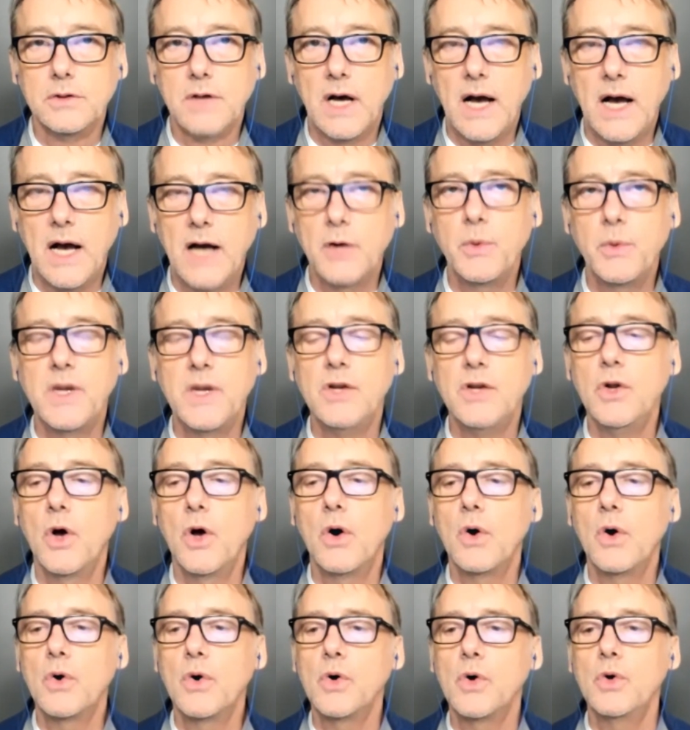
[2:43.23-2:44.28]
how do we
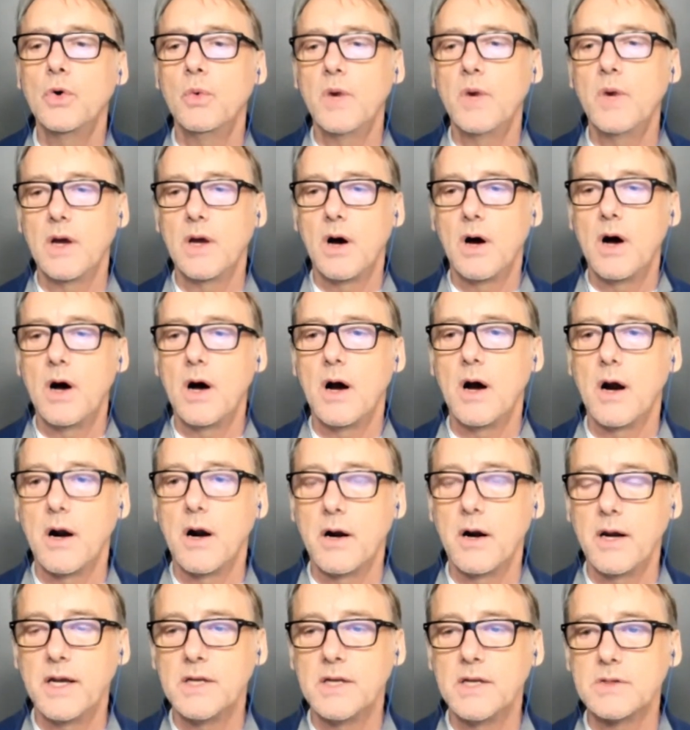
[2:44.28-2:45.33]
know who we
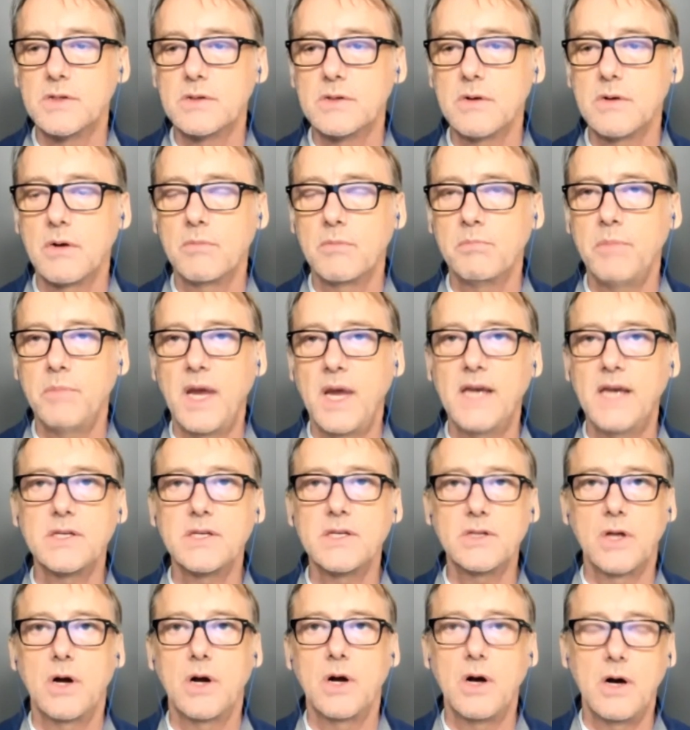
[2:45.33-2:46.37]
are is
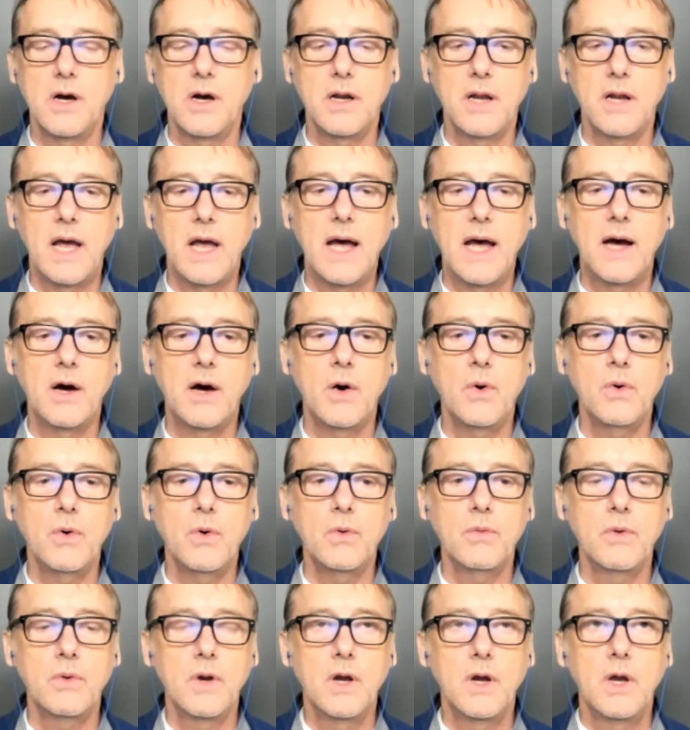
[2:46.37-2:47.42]
based on
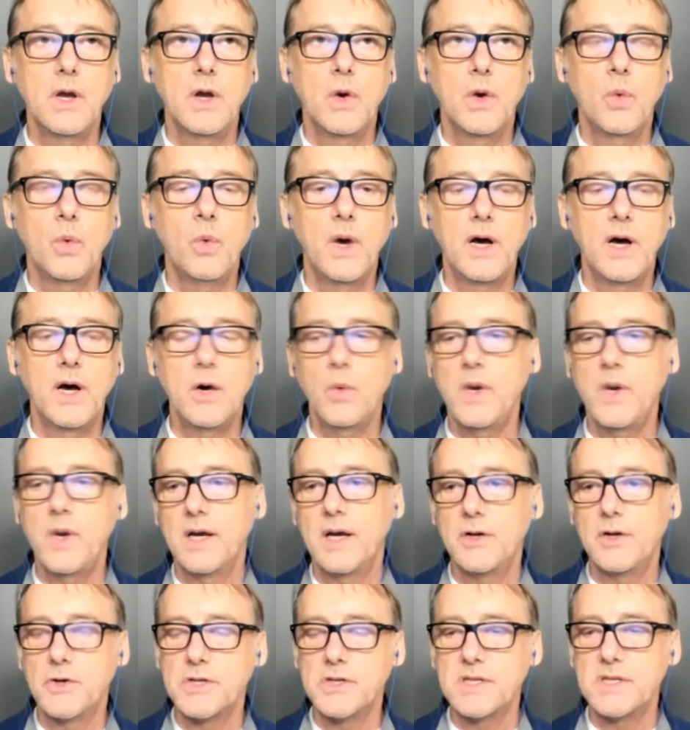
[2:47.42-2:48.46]
how well we
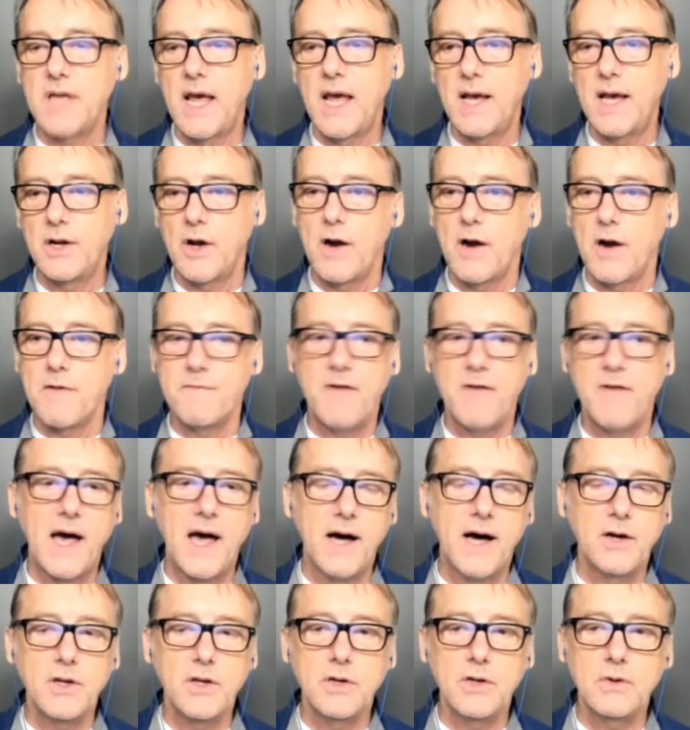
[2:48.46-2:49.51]
understand our
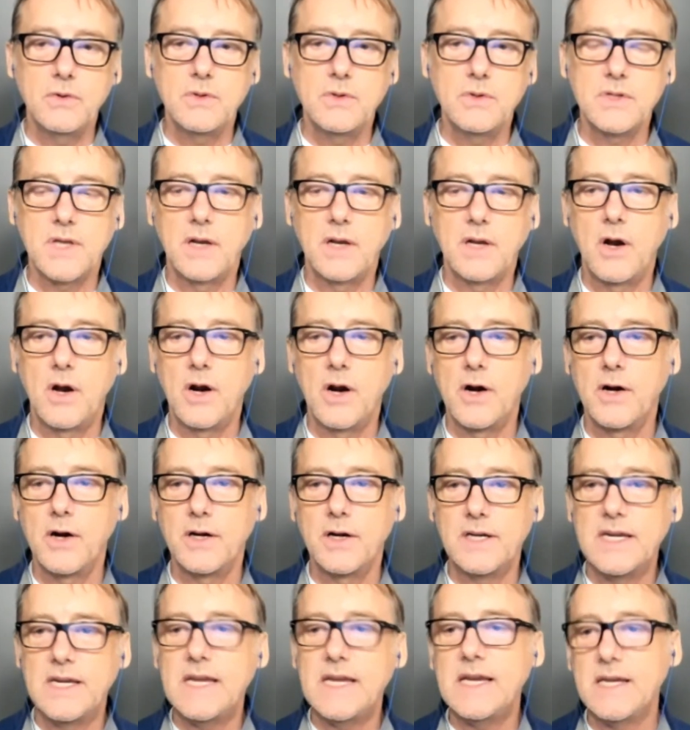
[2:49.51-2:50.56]
values and our
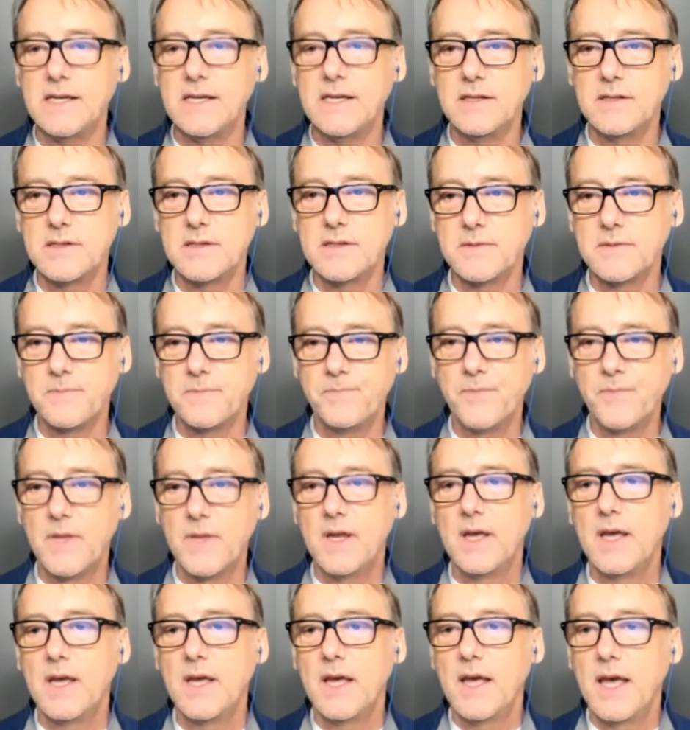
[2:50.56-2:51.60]
needs.
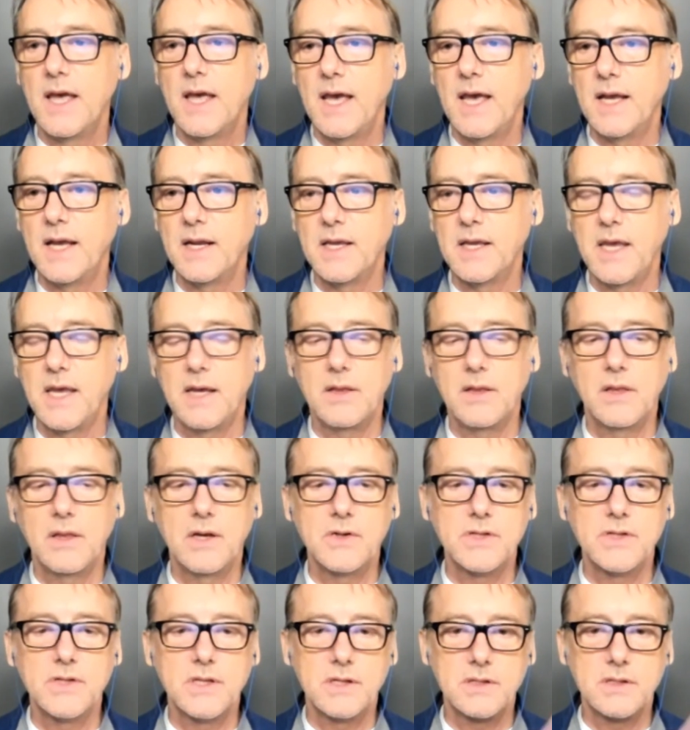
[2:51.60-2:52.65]
And again,
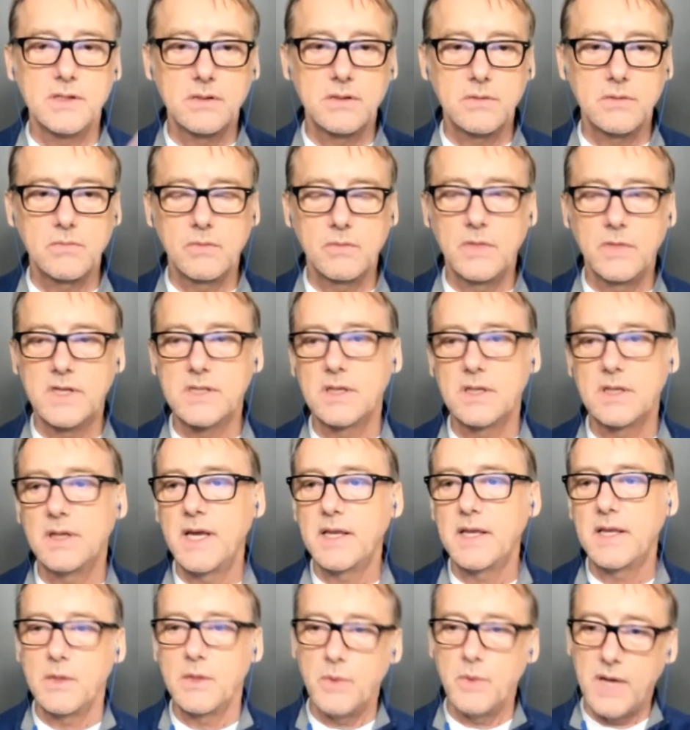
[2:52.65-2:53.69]
there's this
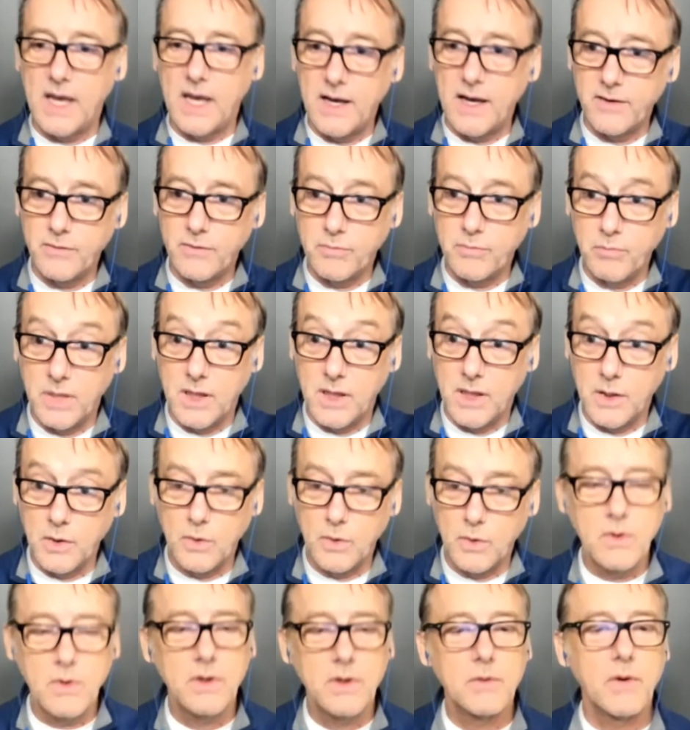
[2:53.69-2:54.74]
link that we have
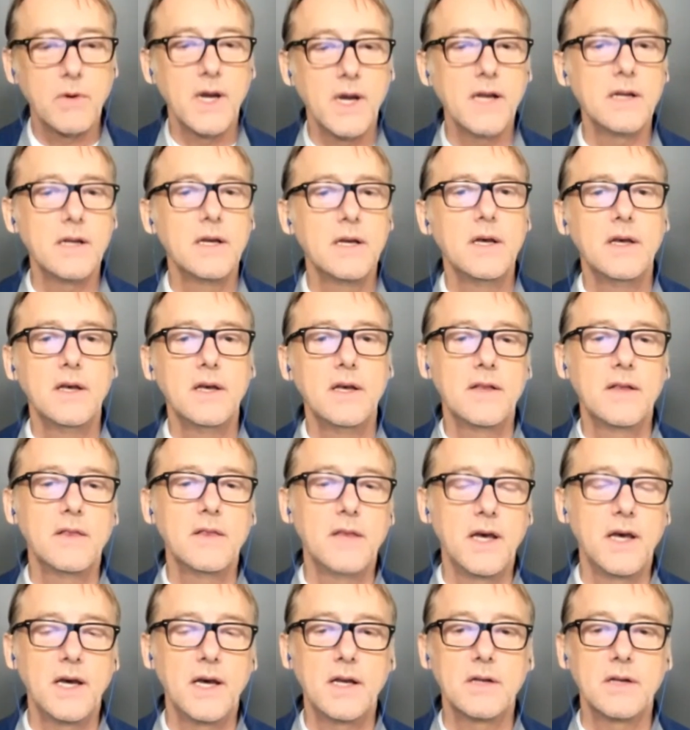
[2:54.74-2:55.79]
below, right?
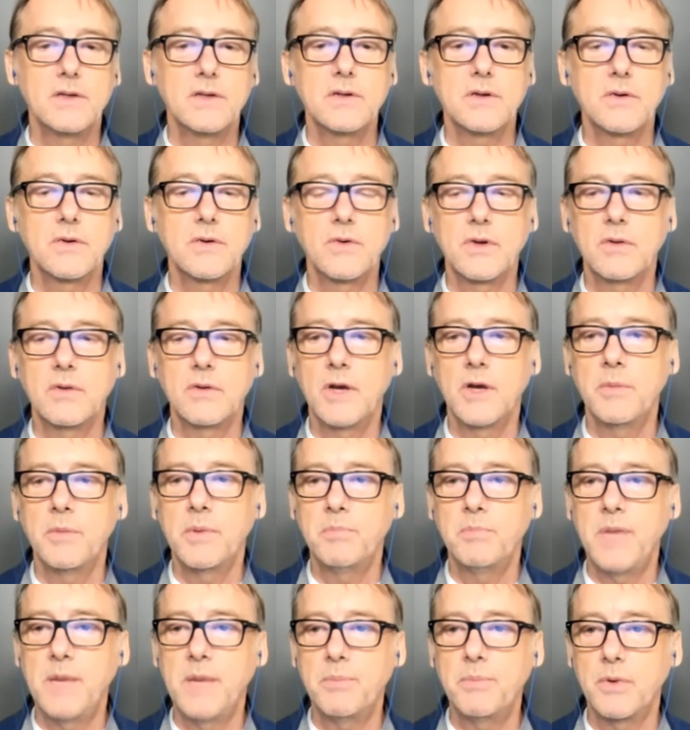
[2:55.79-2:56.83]
That there'll be
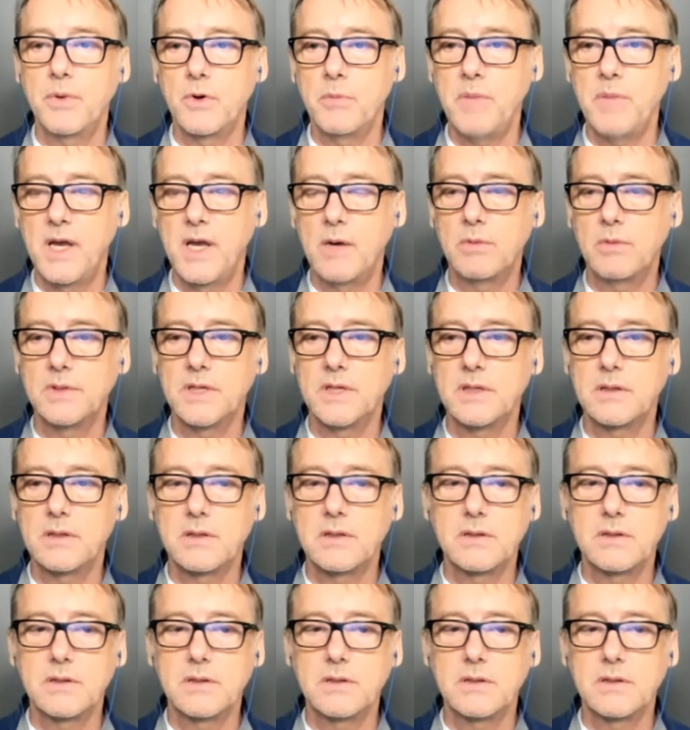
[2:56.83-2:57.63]
people who will be able to